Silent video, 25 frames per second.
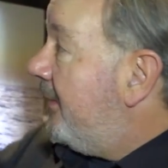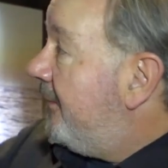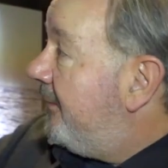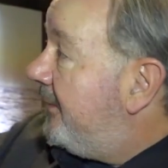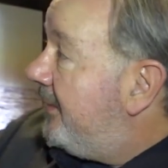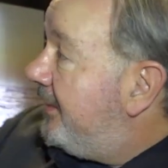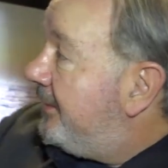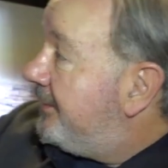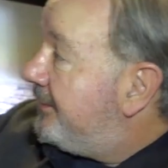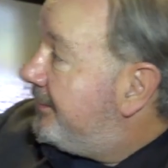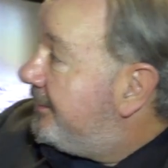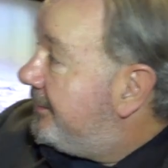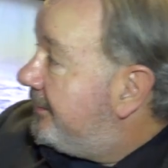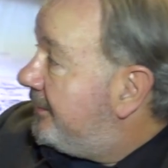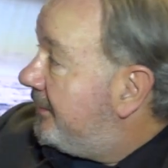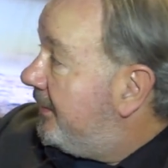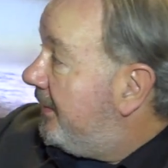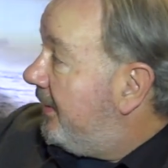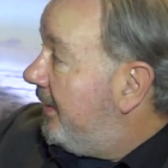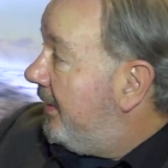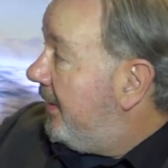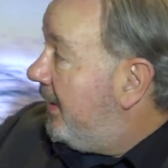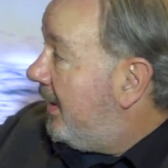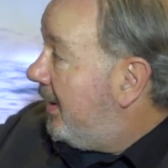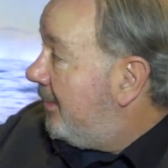This
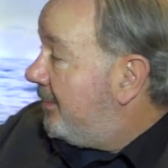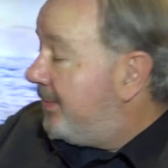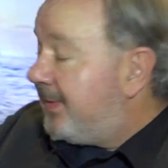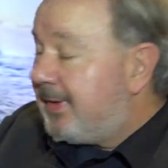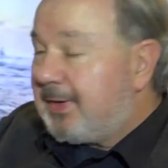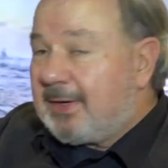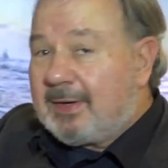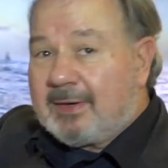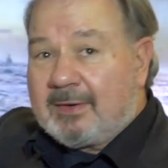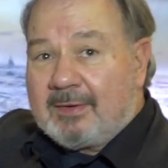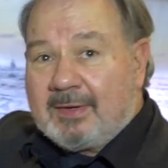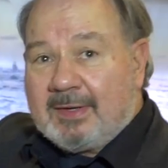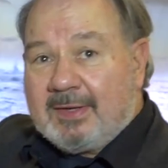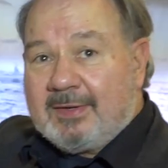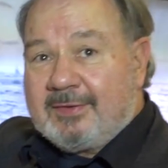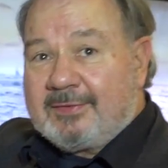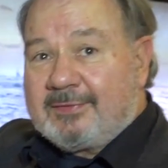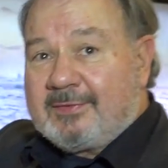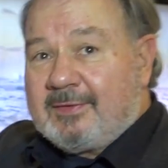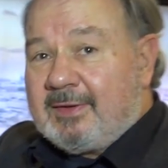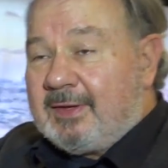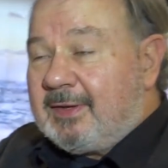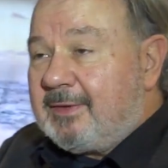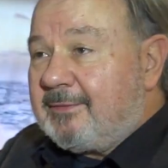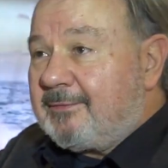up here
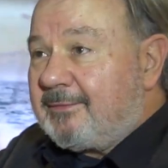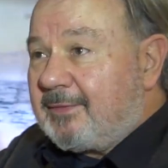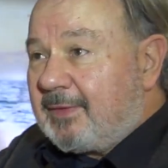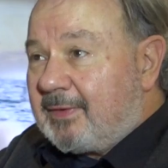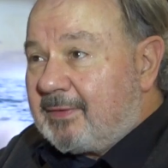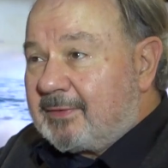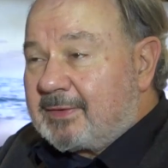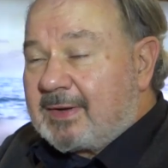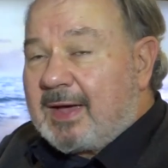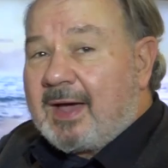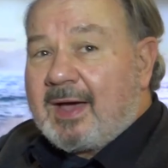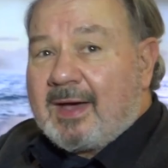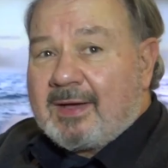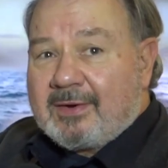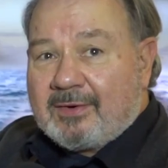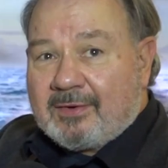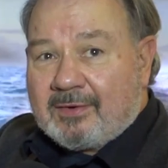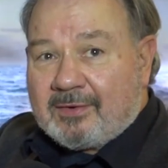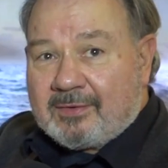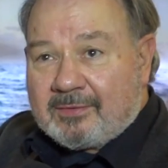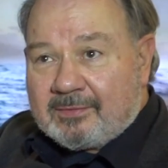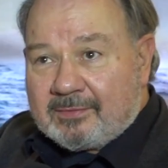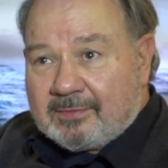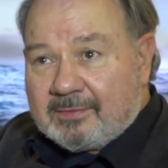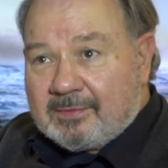is the
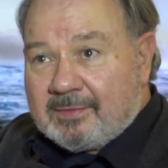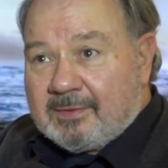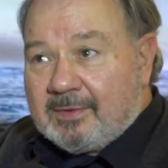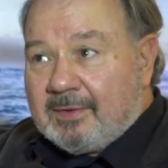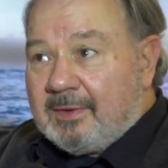Vulcano